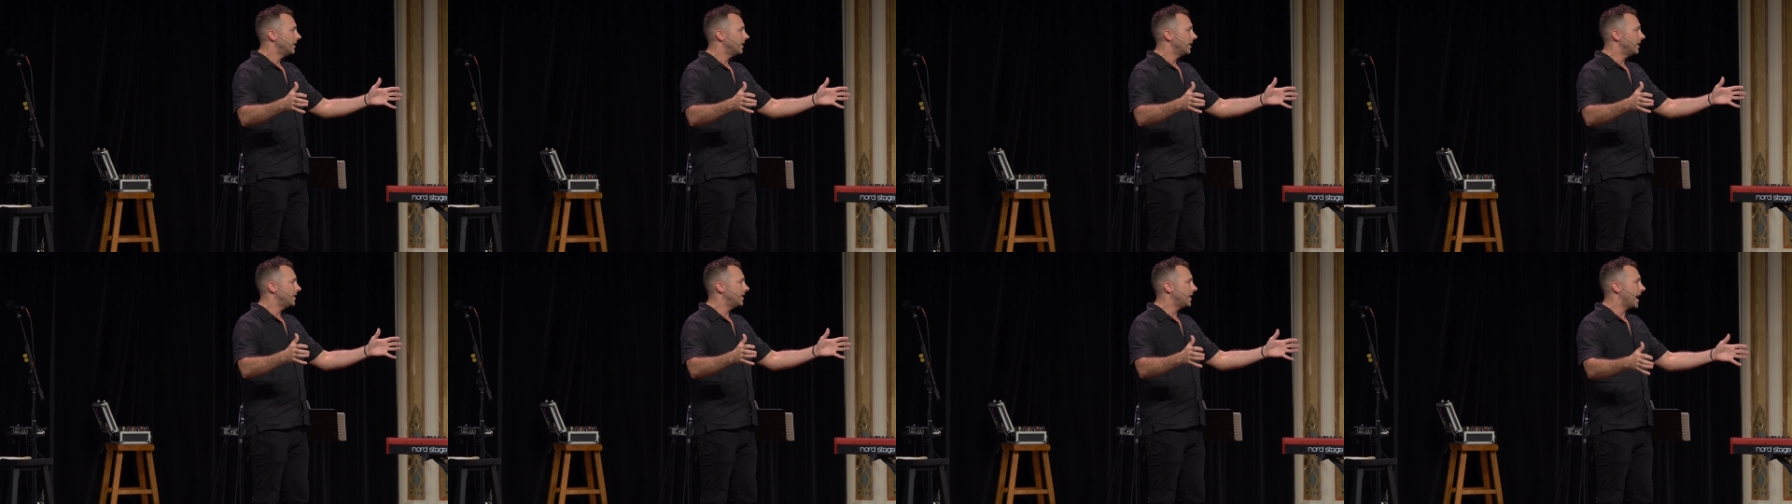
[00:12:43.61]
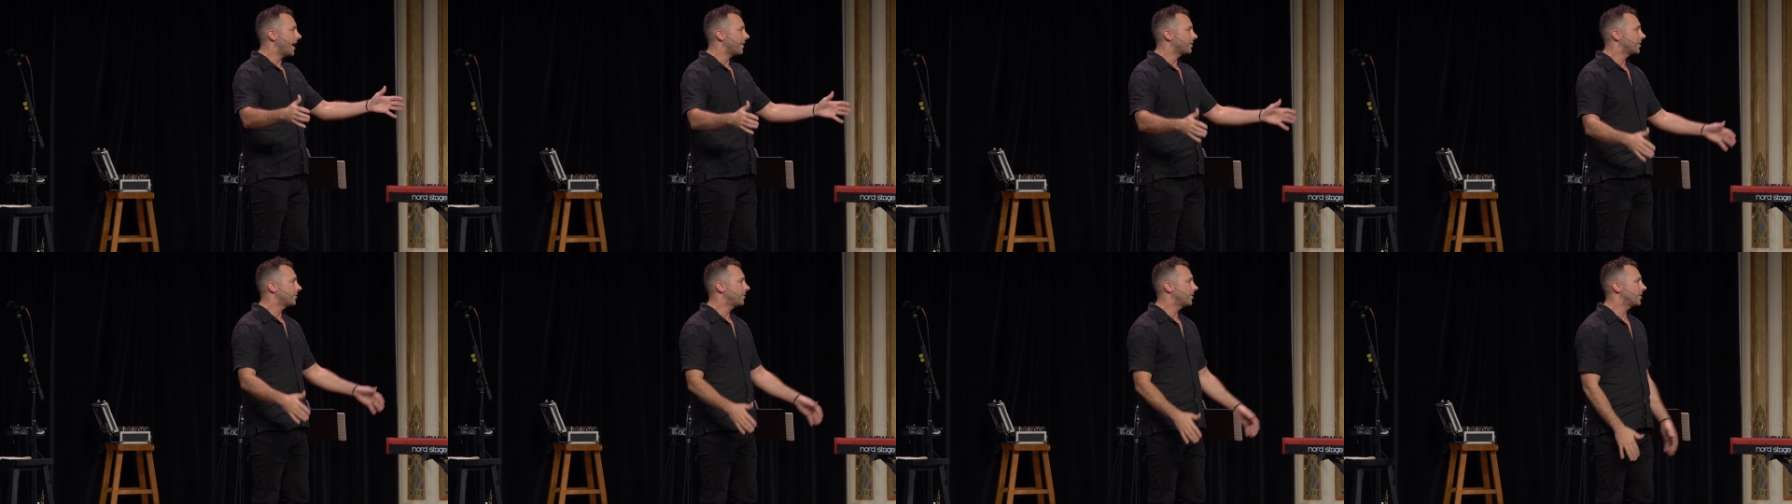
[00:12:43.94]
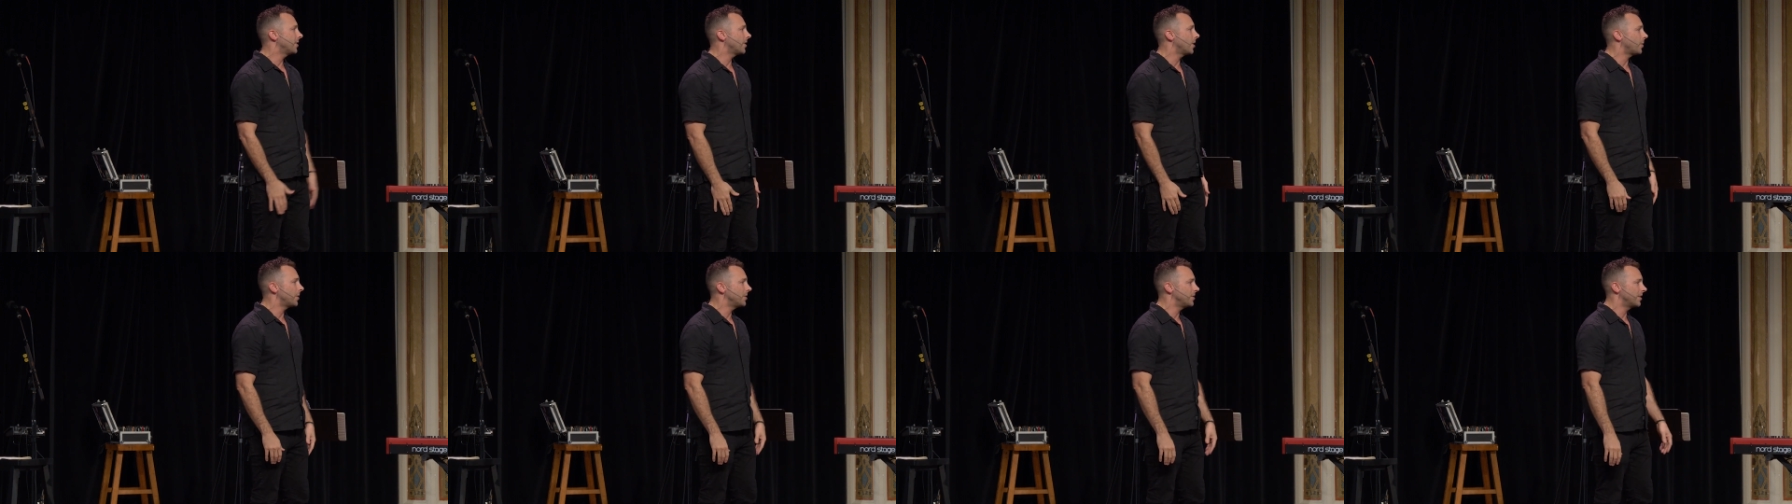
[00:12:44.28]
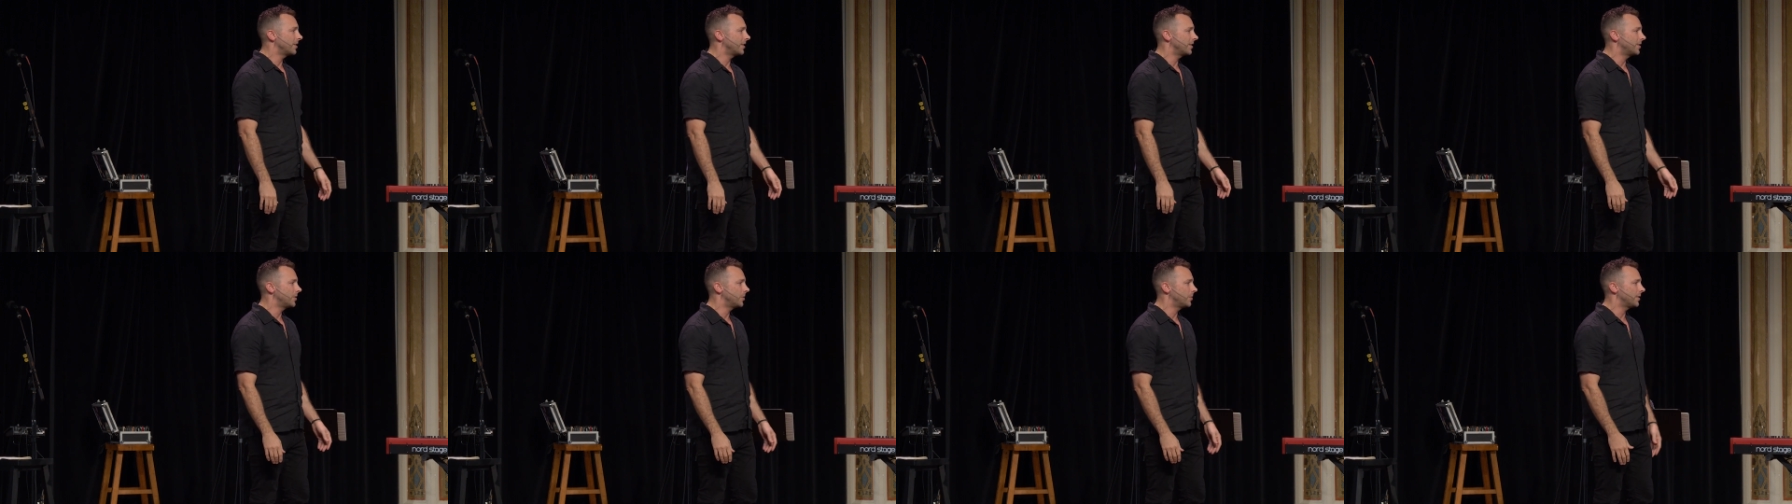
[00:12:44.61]
And you have to figure out what you're
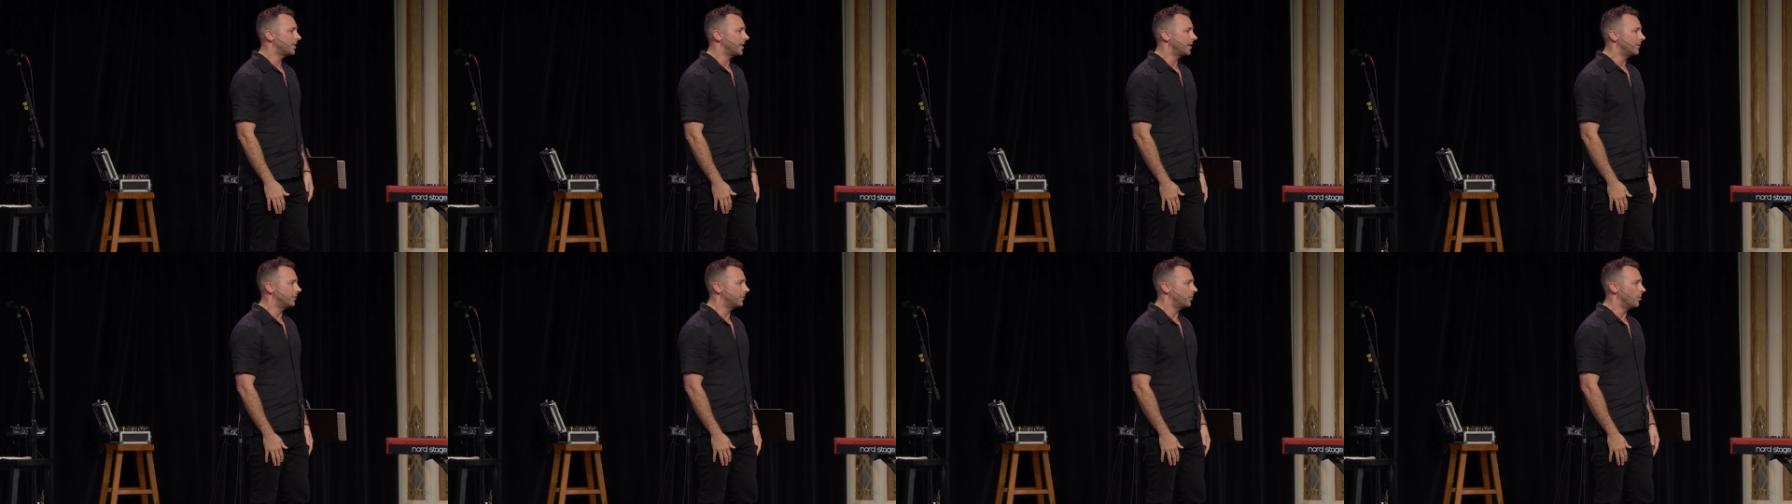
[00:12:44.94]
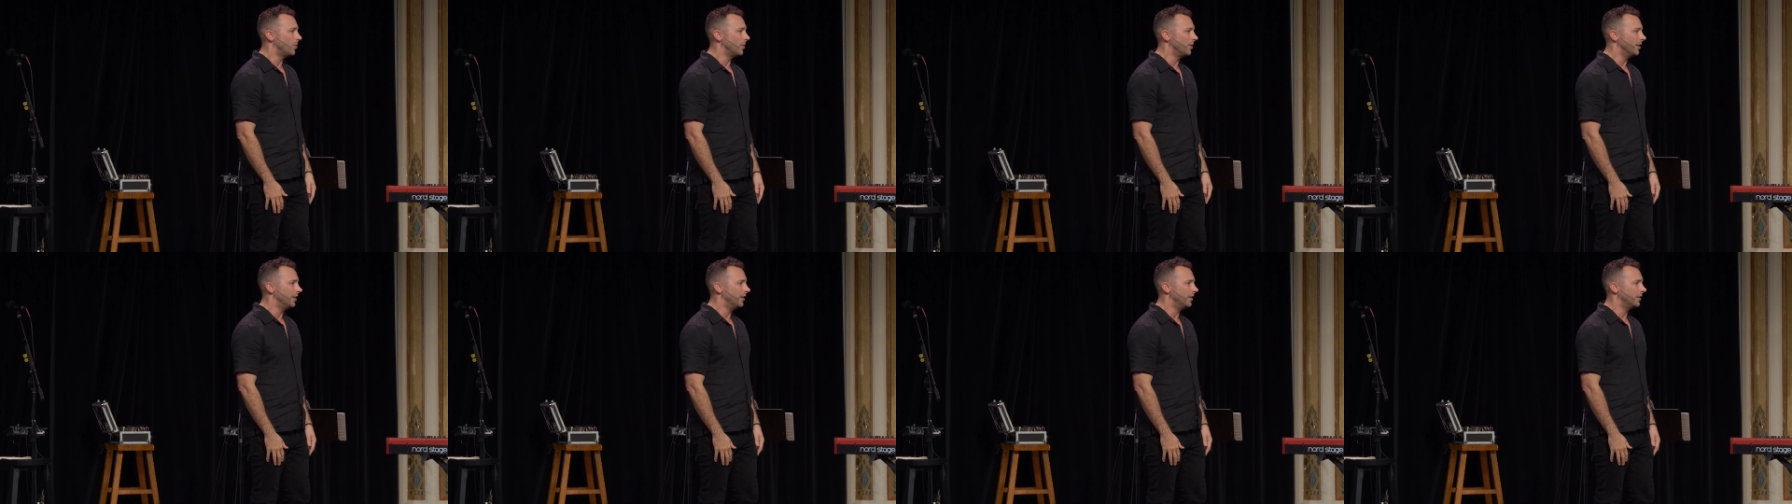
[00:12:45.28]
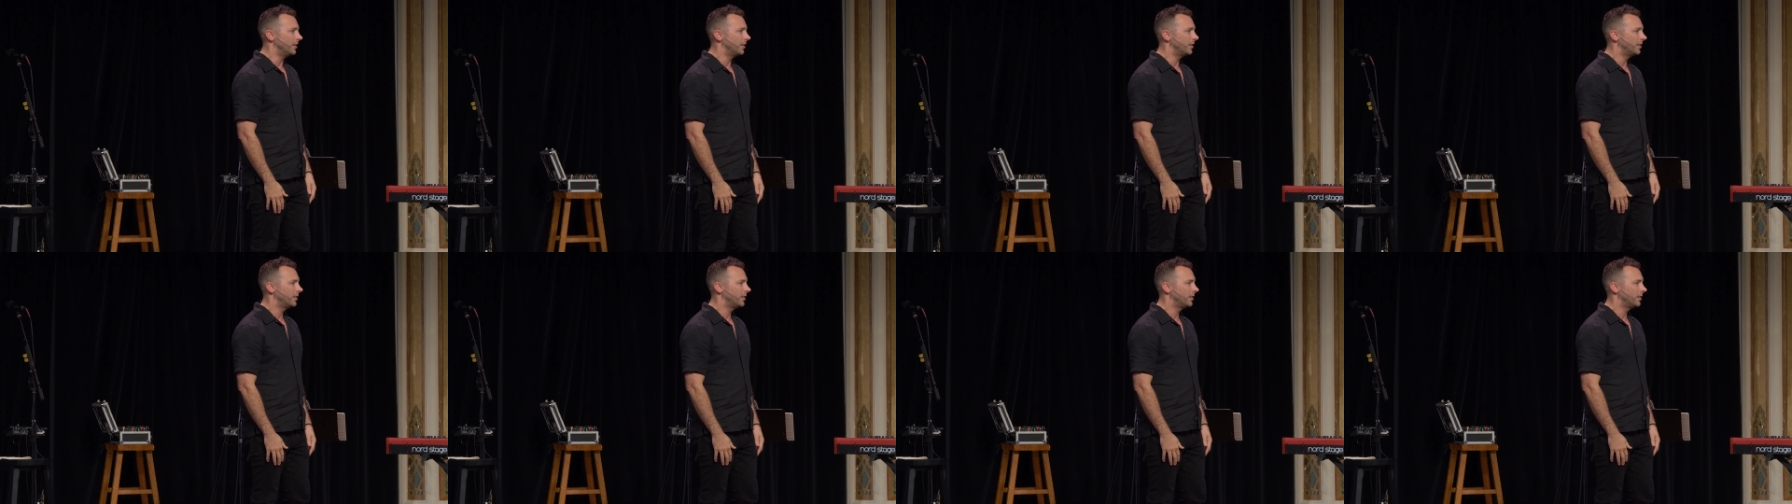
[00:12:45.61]
going to do with that void,